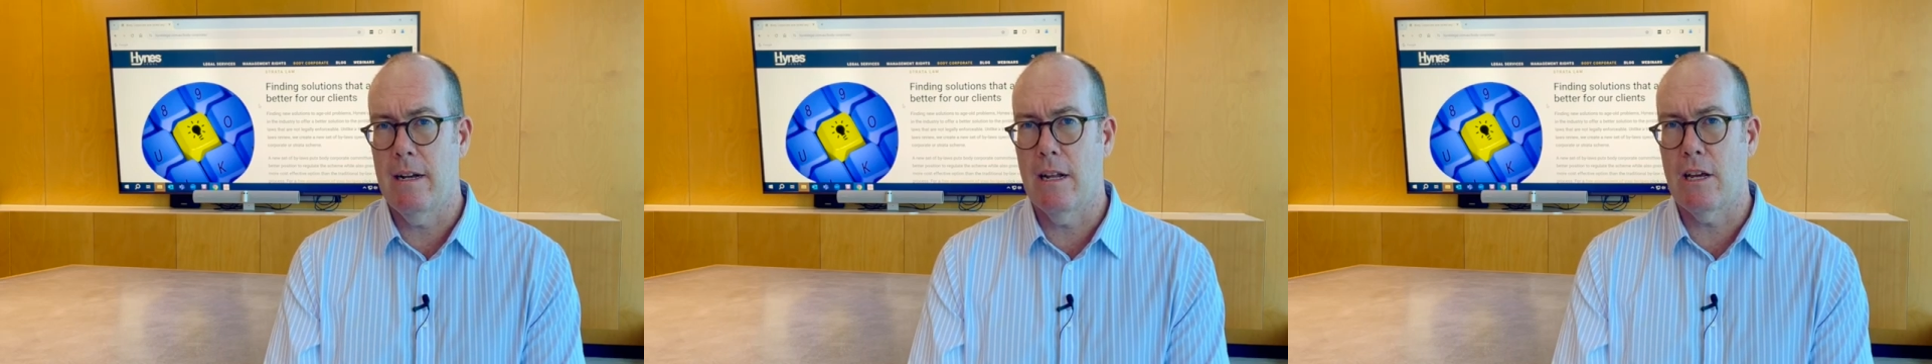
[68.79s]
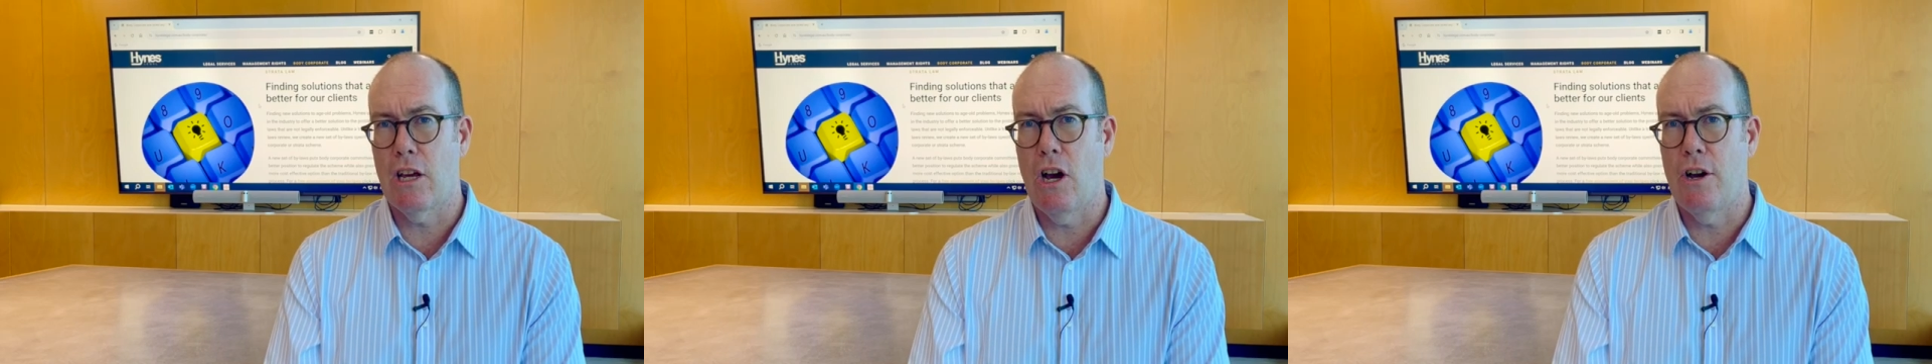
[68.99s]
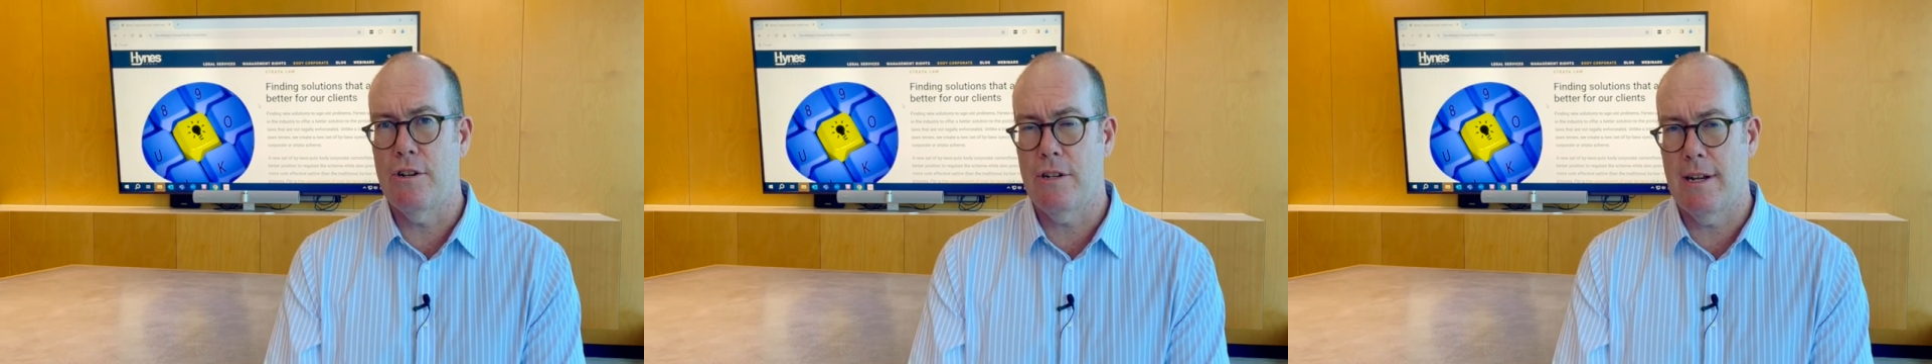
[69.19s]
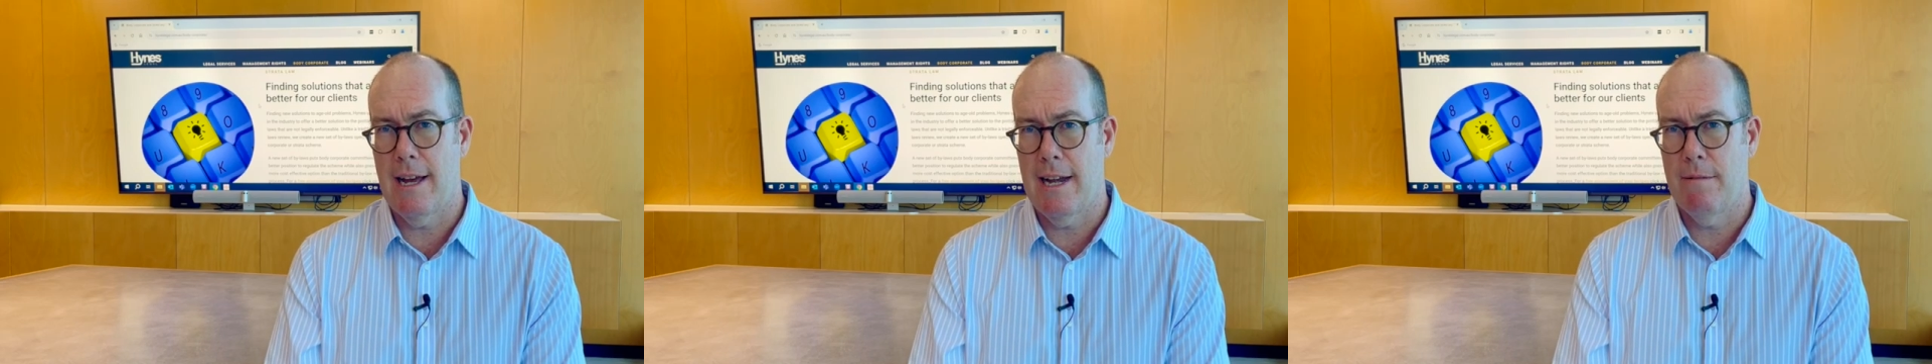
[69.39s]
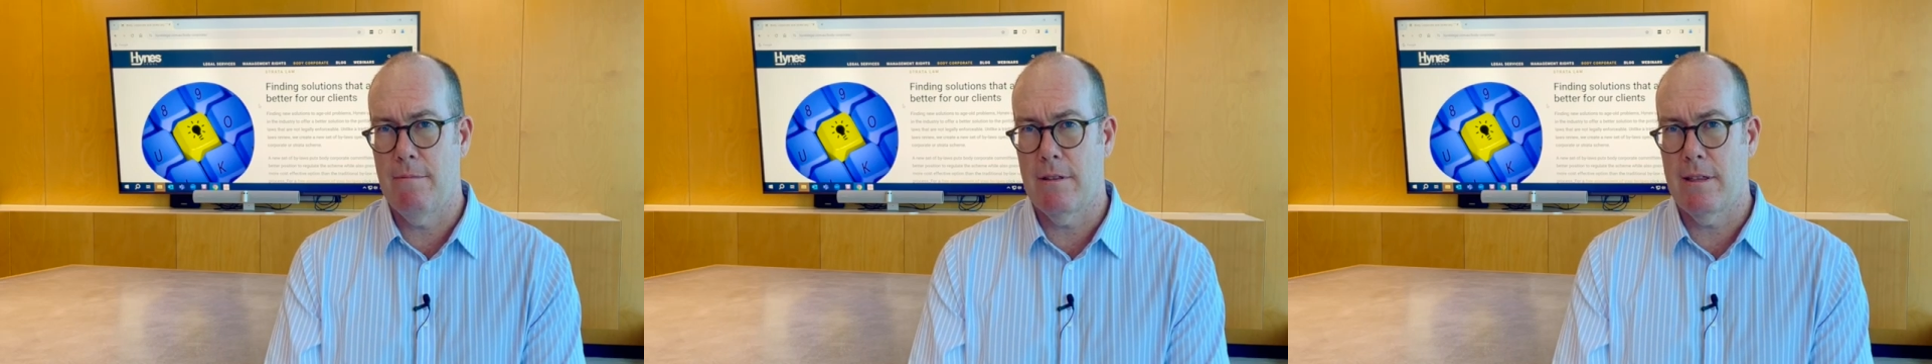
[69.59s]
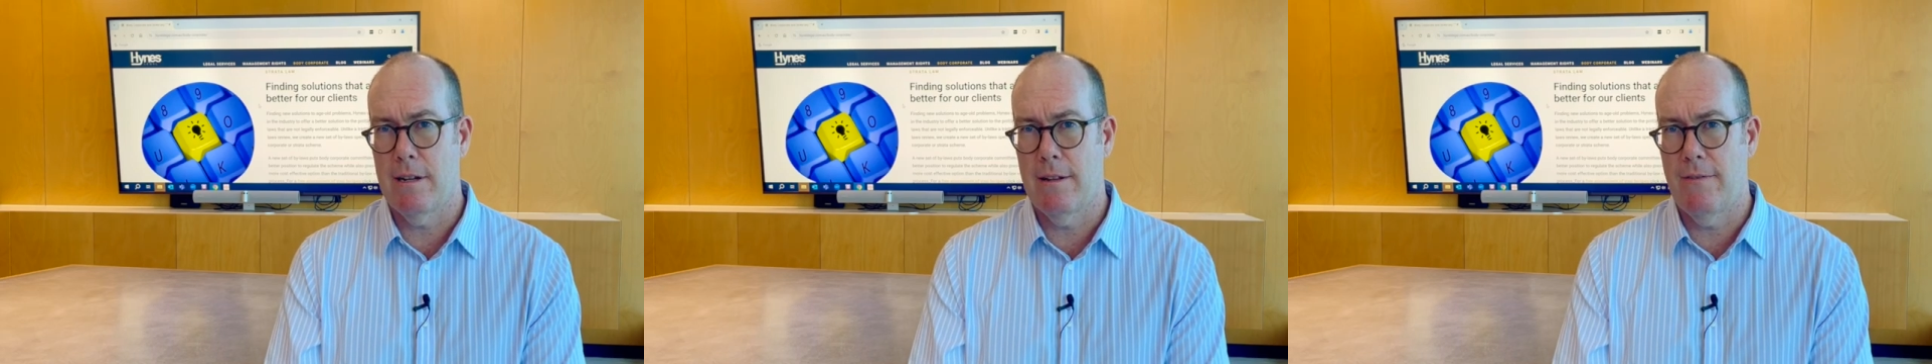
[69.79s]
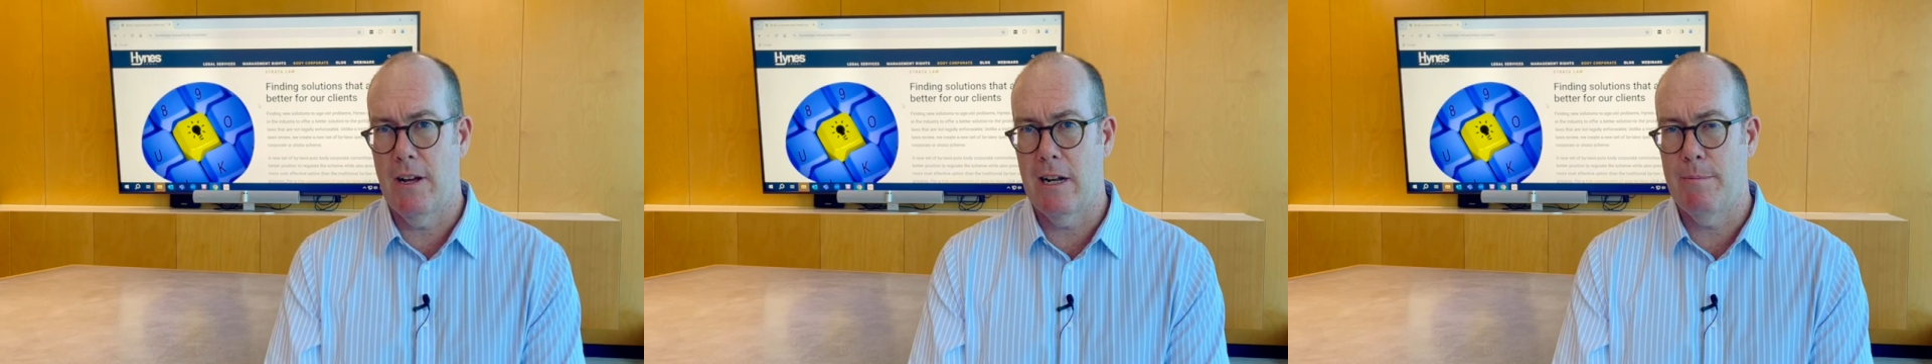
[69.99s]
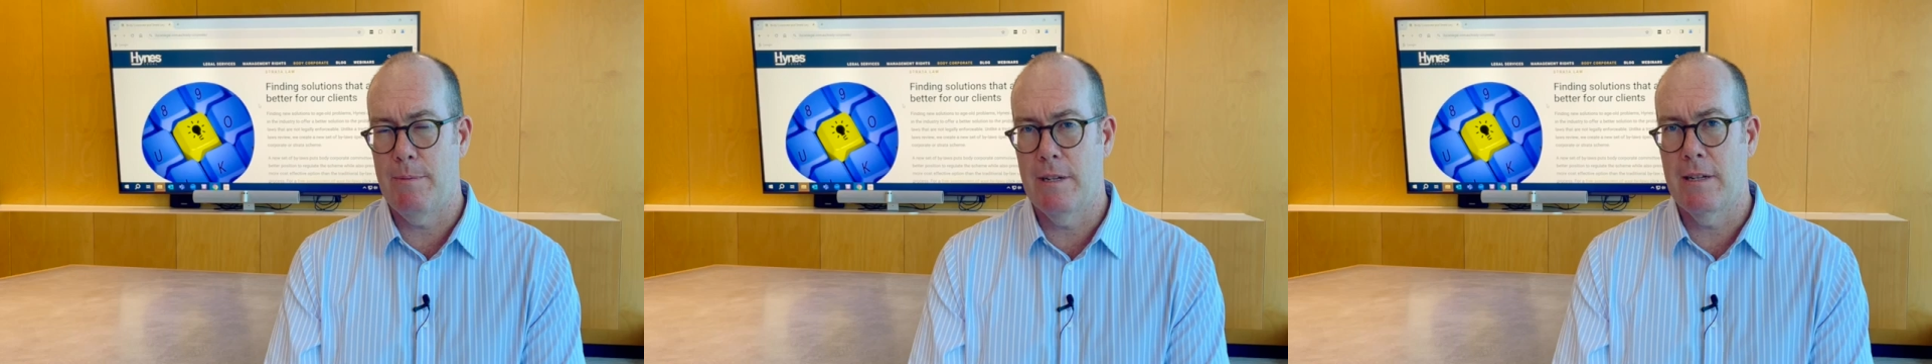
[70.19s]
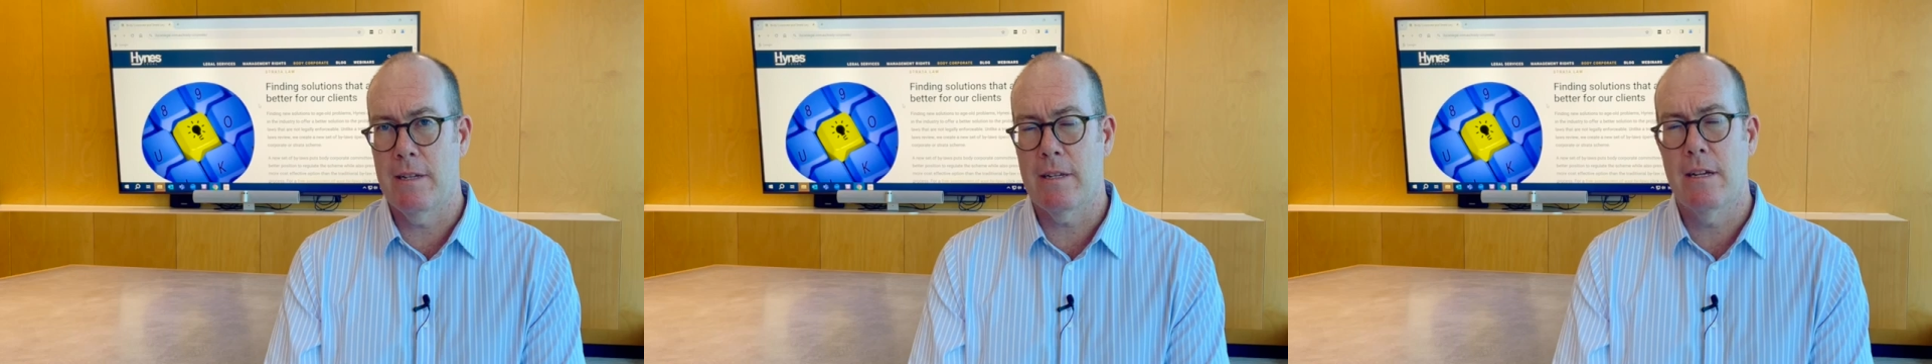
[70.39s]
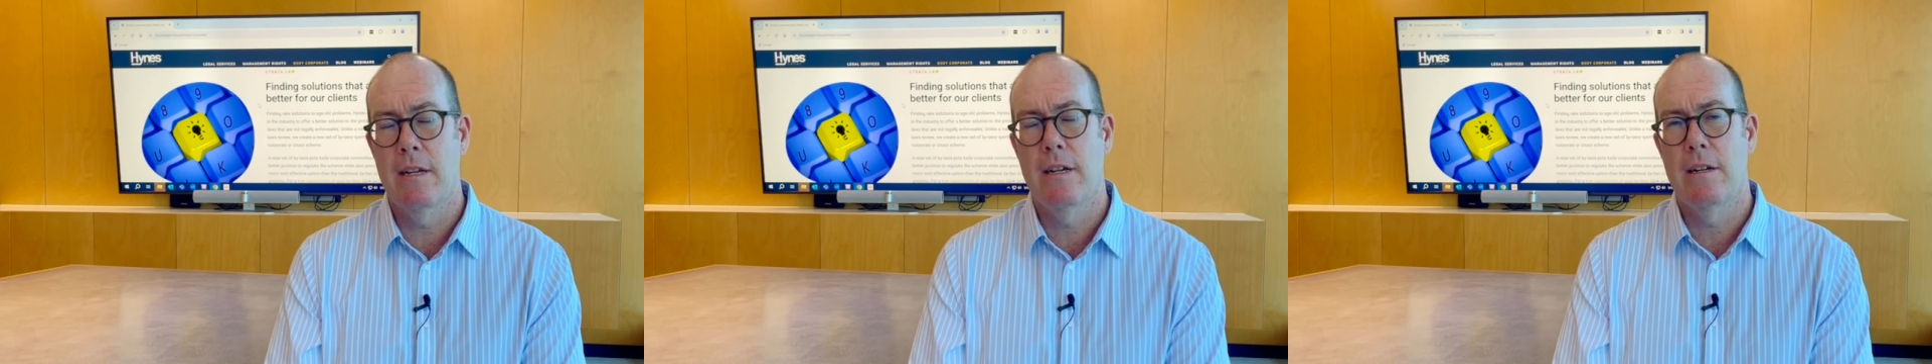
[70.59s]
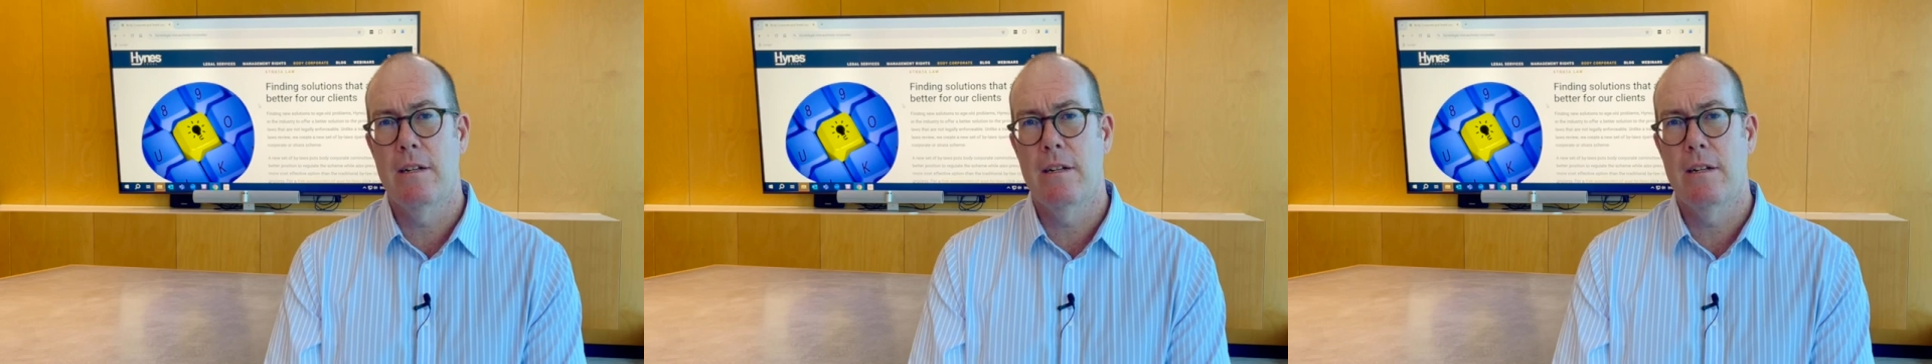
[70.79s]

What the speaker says: negotiating with the developers